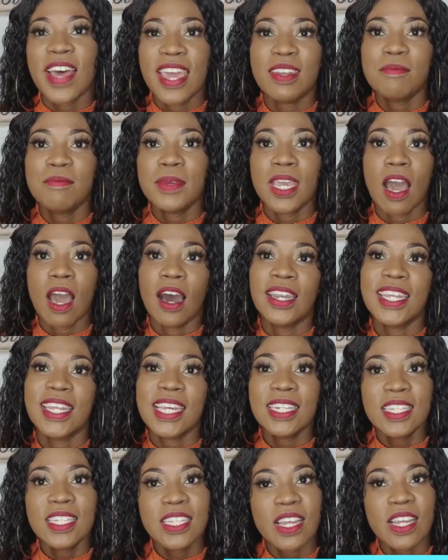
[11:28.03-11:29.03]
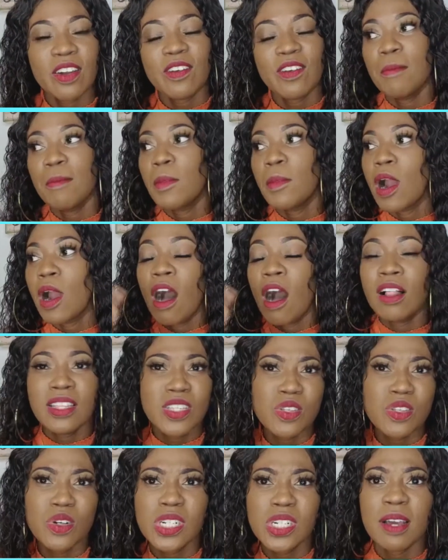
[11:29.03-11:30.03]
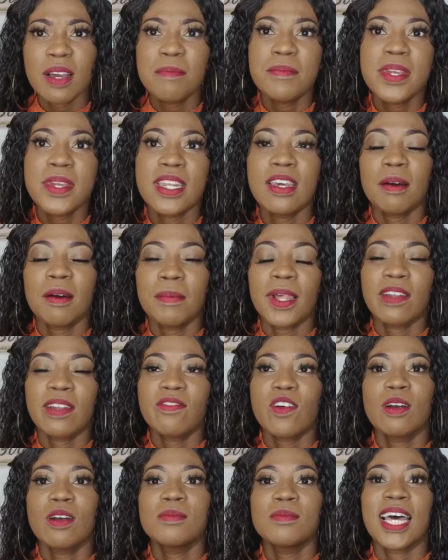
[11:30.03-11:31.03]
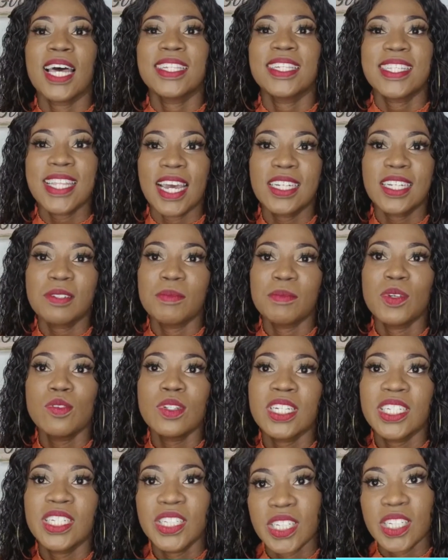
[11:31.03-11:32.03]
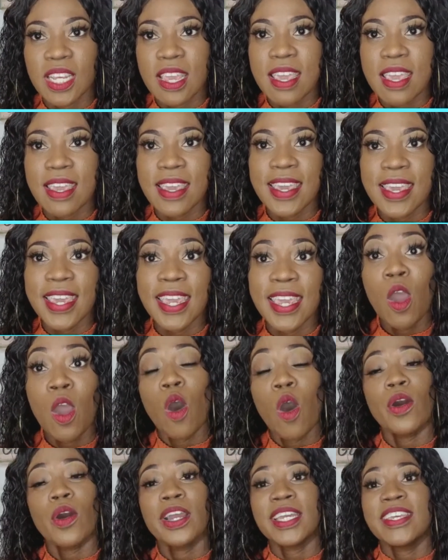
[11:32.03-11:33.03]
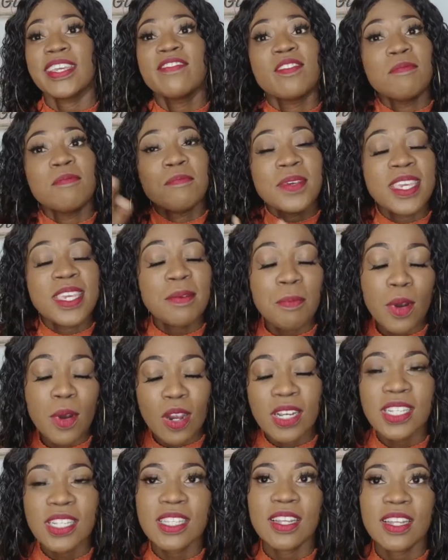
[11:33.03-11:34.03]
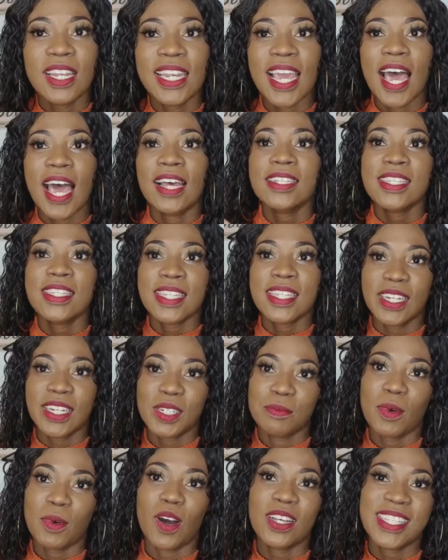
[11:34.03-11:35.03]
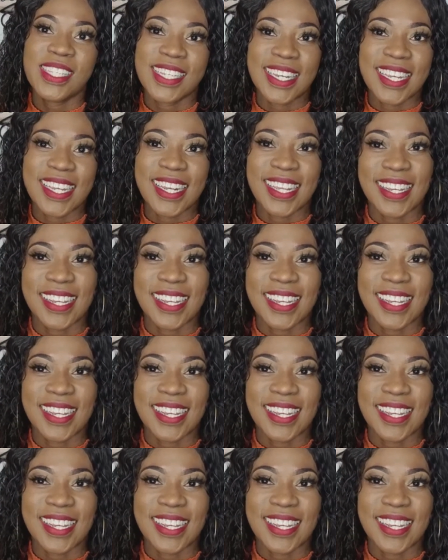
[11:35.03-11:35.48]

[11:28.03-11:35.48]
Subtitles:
me on Instagram or all the social media platforms at Stash Beauty JA, or even me personally as Stash Boss Lady.